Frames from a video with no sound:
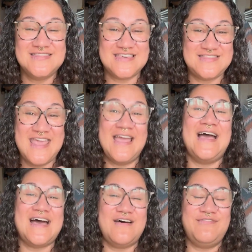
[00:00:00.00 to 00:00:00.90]
that they
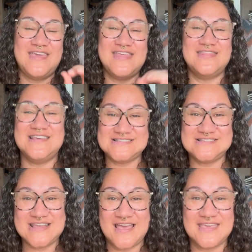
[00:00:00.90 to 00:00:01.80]
have in this
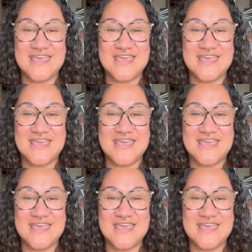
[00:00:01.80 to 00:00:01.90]
deck.